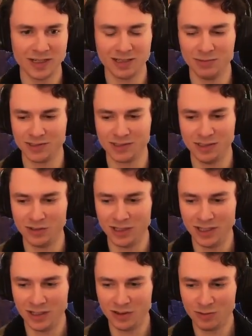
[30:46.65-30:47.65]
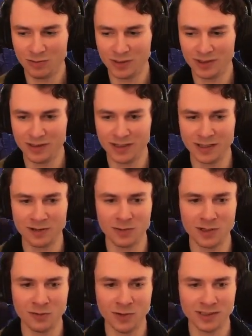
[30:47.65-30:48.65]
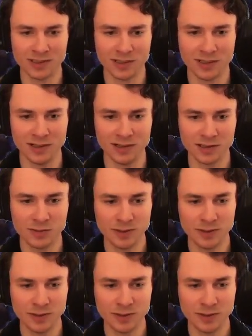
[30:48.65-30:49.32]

I'm just so low, but I didn't want to waste the curse.